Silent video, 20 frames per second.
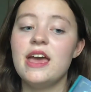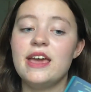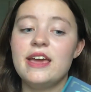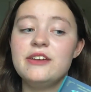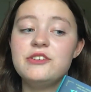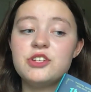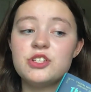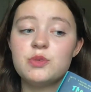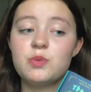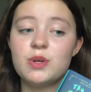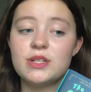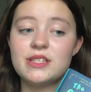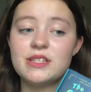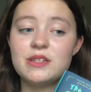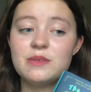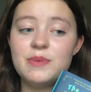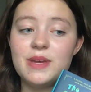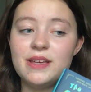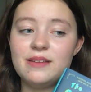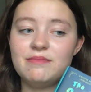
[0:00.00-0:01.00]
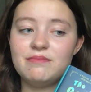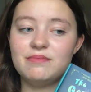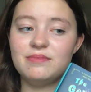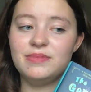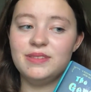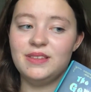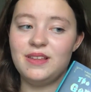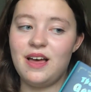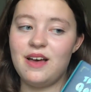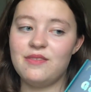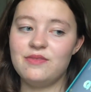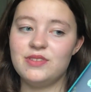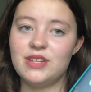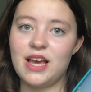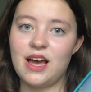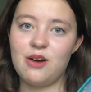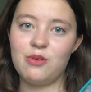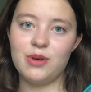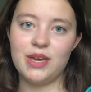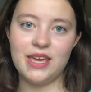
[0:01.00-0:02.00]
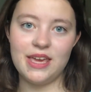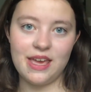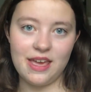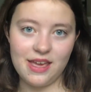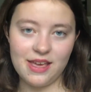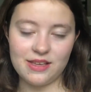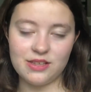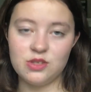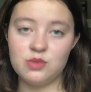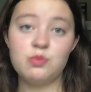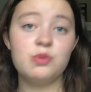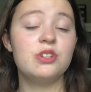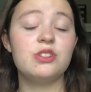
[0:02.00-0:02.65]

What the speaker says: He just wants to be loved how he is,